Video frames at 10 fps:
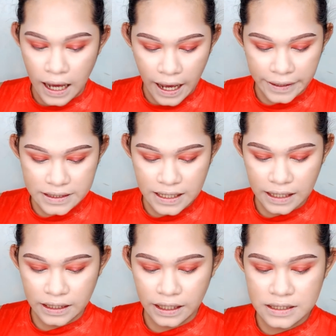eyes
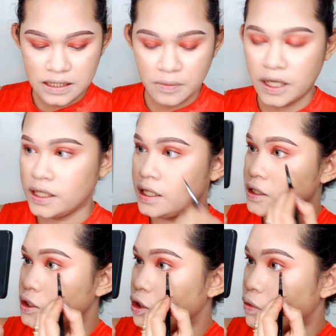natin sa may
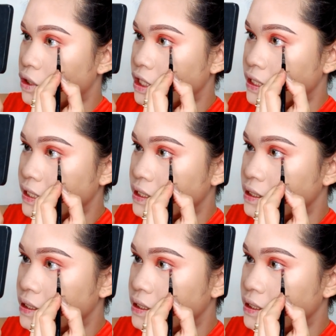lower lid.